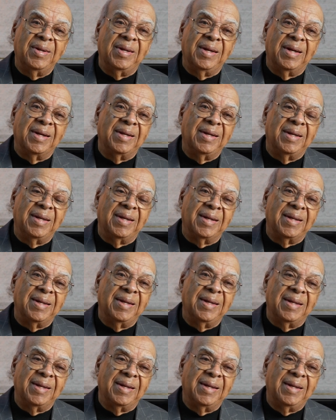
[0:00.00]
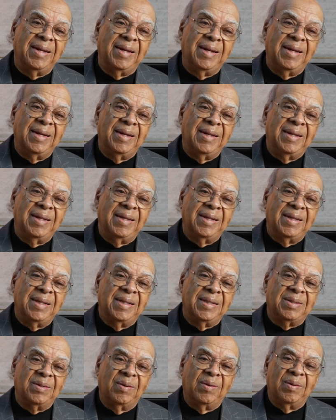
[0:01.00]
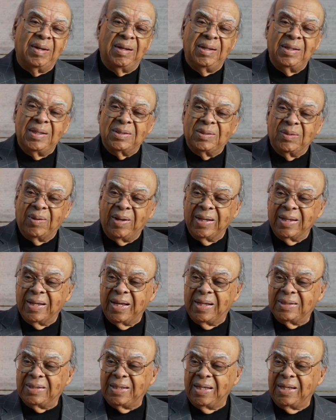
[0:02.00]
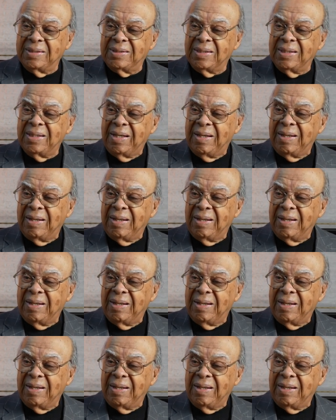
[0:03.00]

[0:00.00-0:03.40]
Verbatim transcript: Yeah, yeah, yeah. So so I got chance.